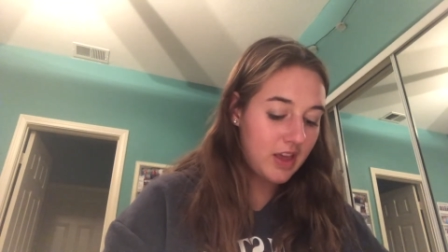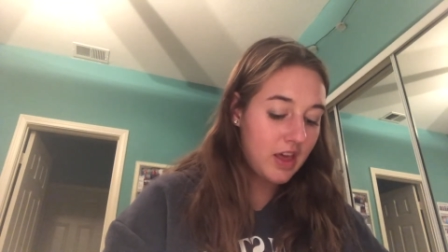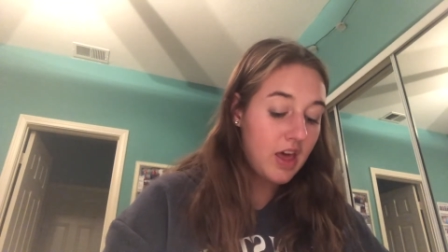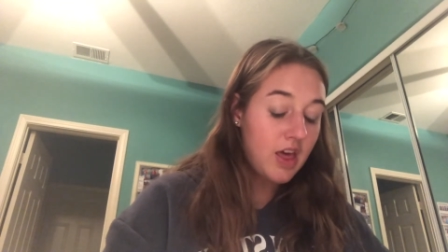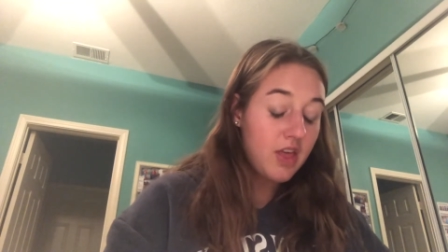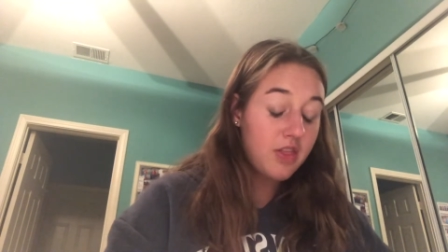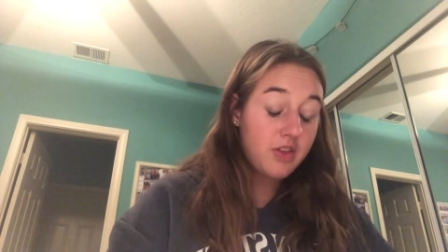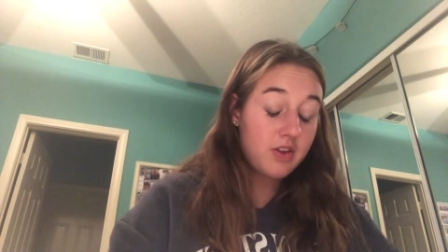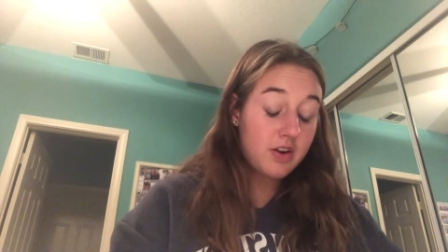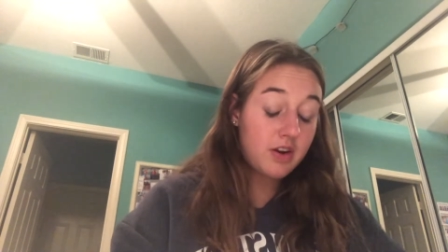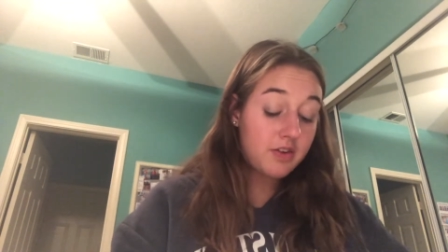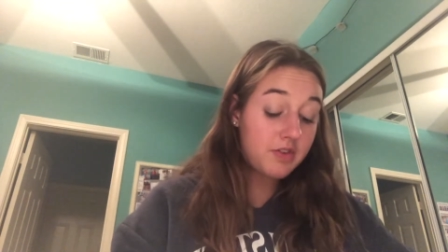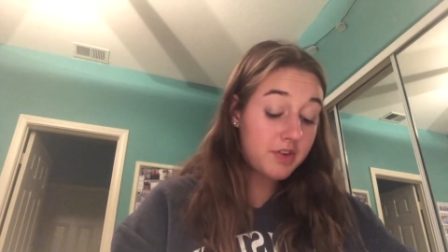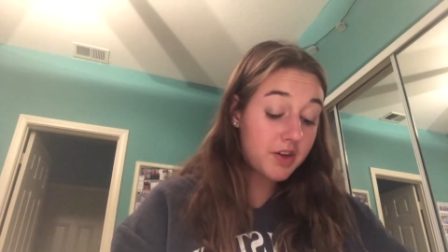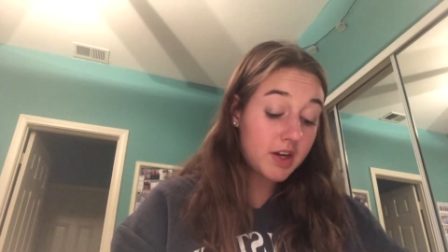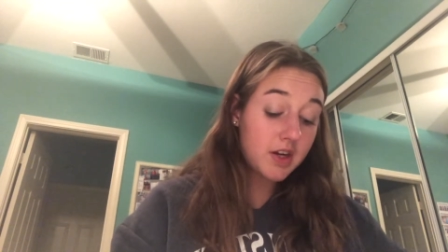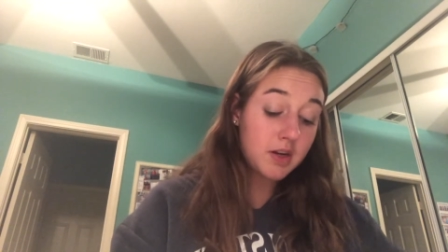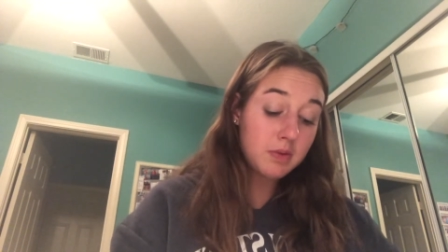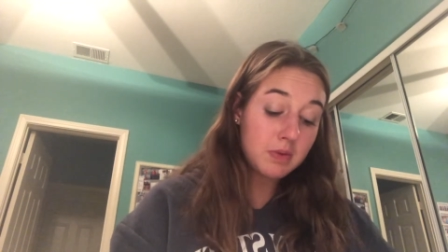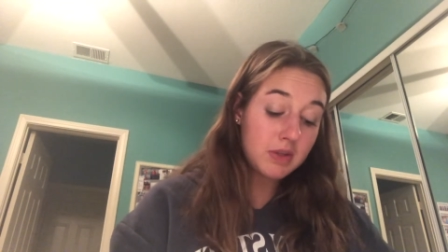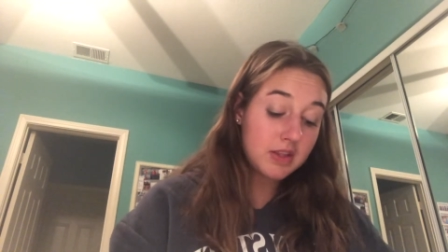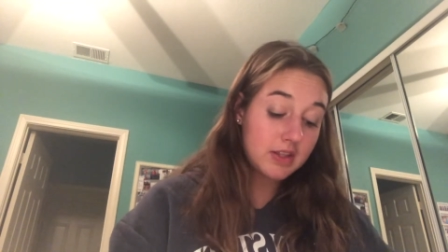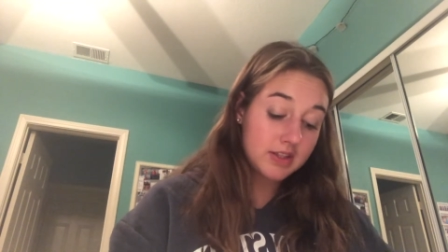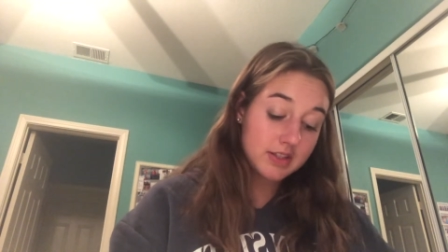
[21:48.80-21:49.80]
They're never going
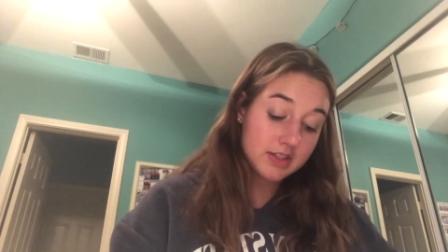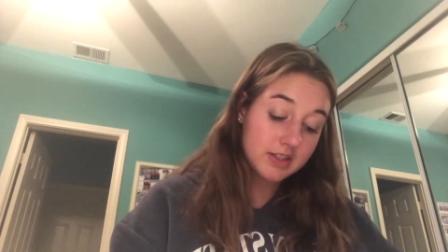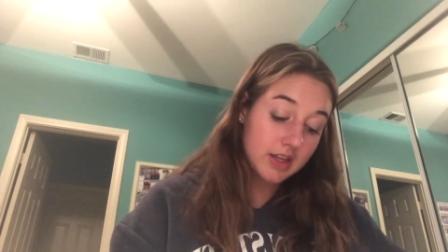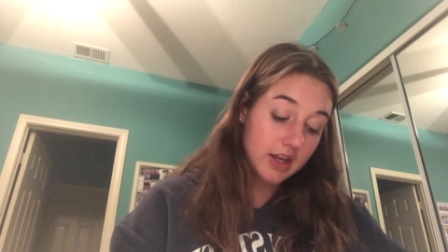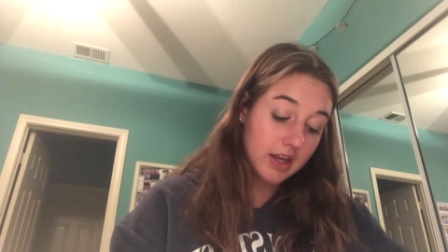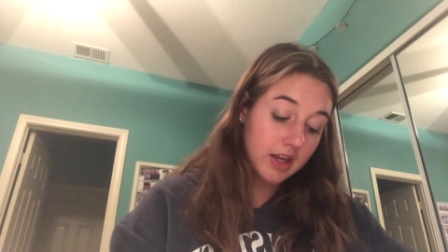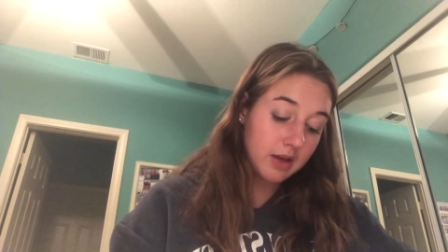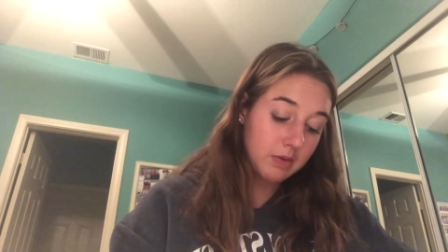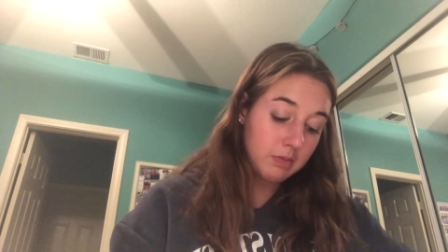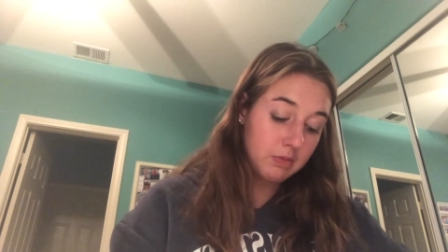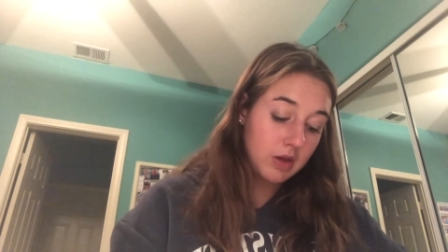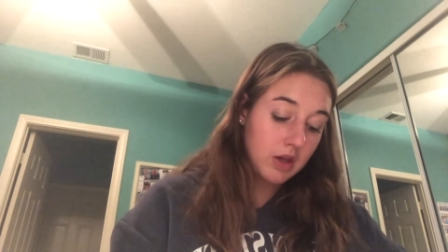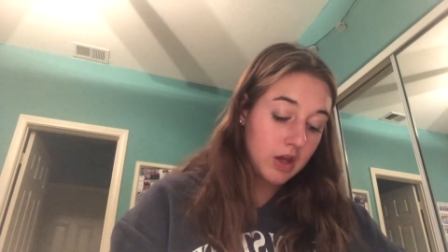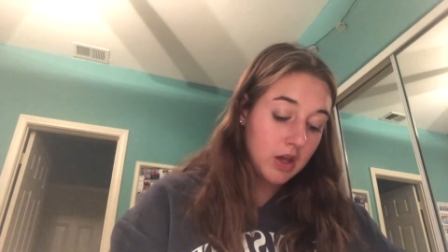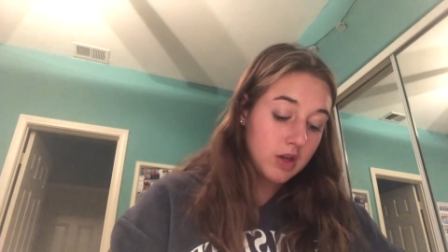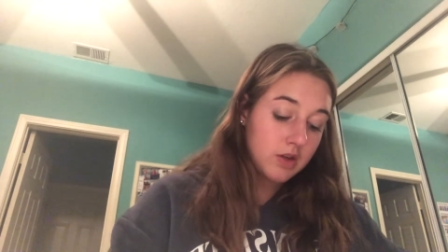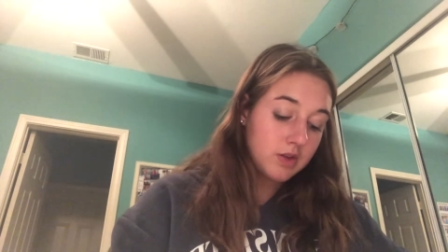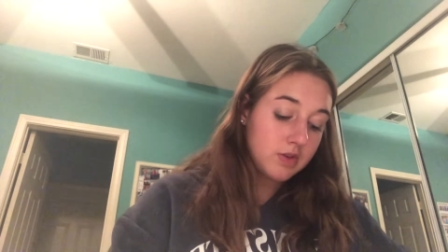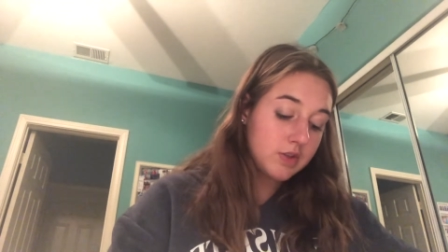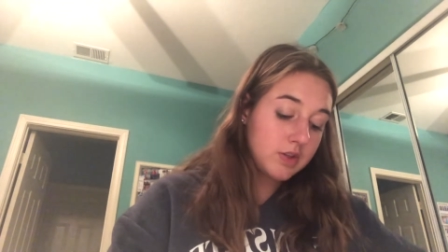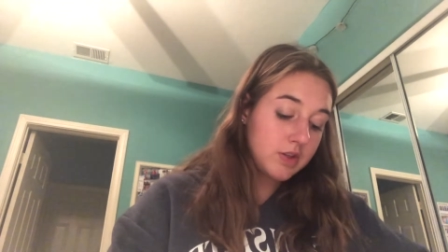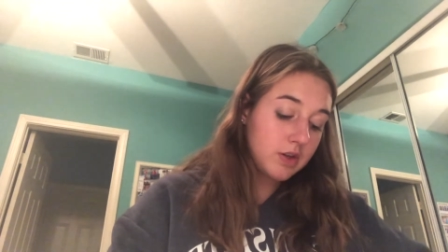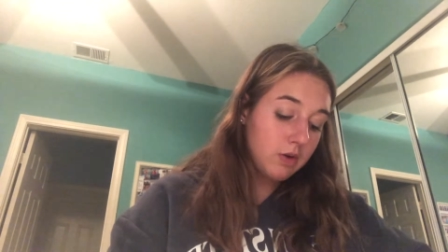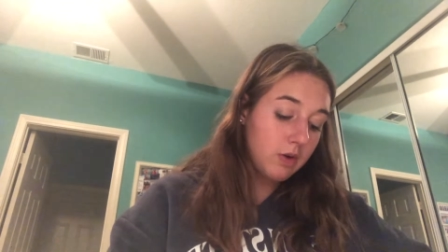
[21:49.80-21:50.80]
to be the same.
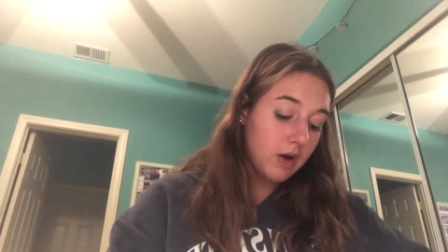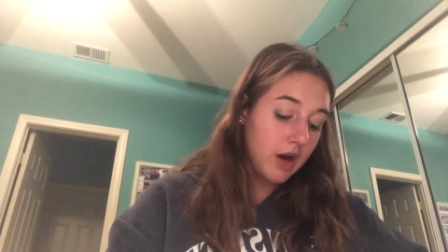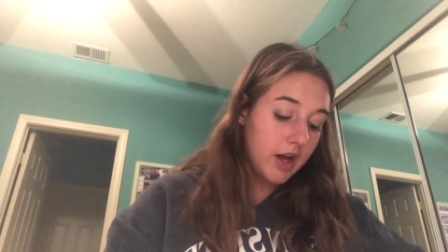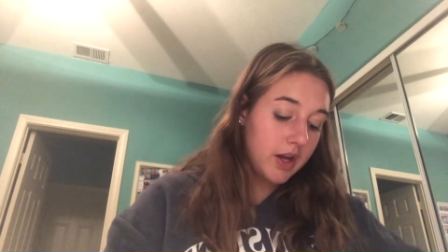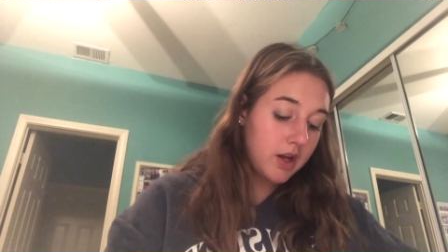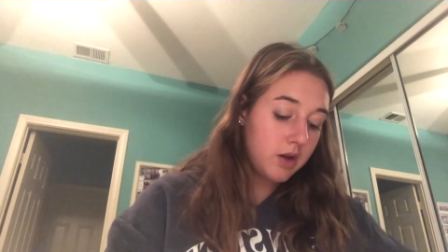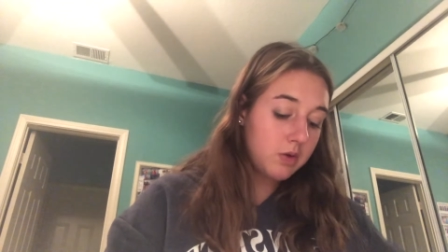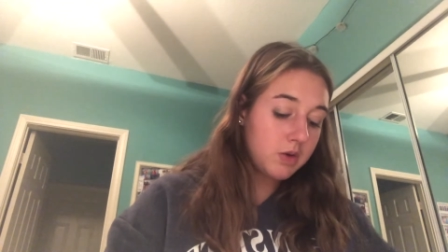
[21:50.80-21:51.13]
So I